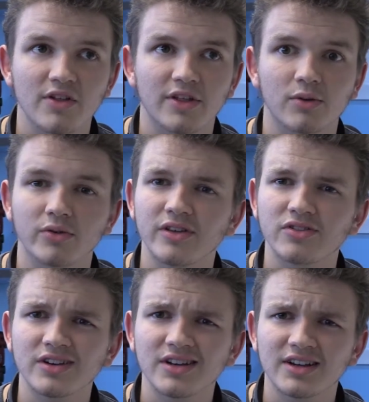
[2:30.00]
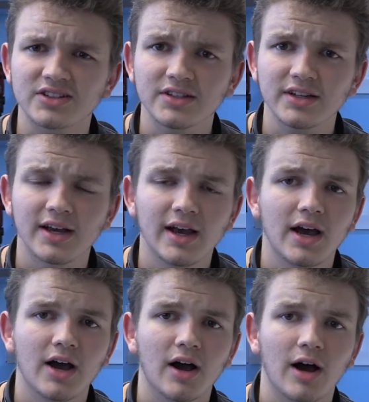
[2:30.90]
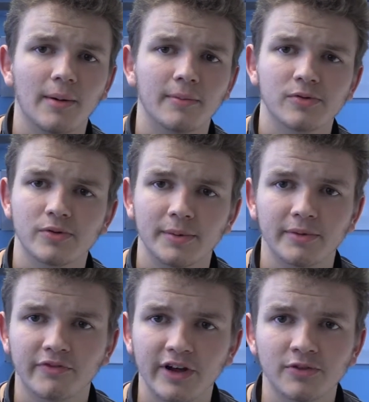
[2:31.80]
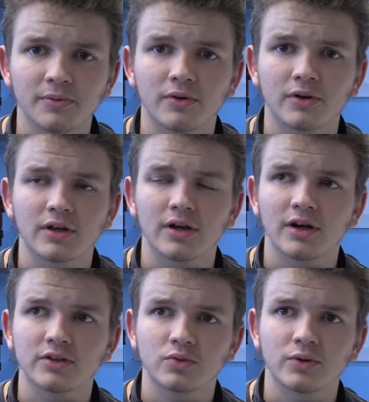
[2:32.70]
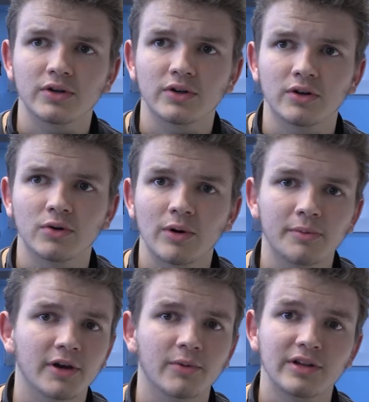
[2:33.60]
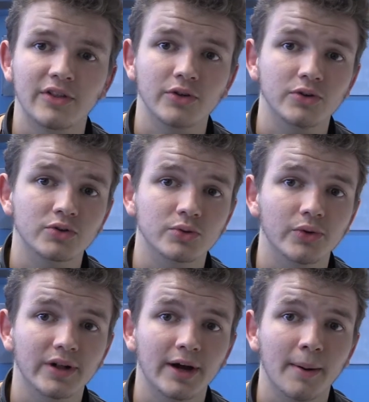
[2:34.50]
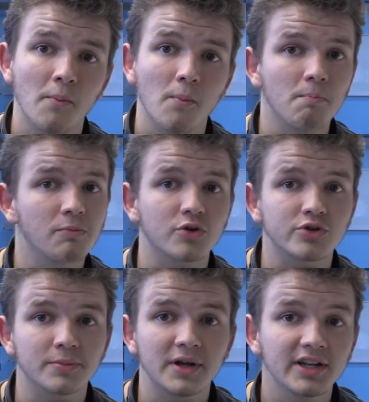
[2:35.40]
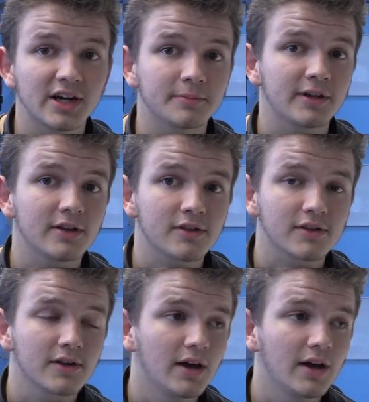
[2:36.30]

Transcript: think it was yesterday actually. It's put up on Facebook, Twitter, website. We did the usual social media updates.